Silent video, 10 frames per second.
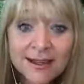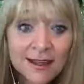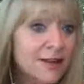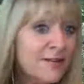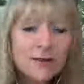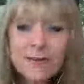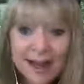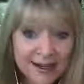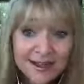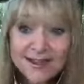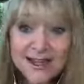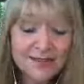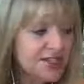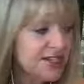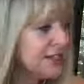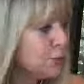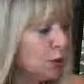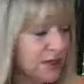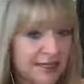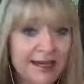From anything. If Jesus walked in
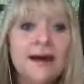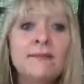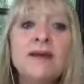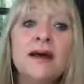now, I'd be like,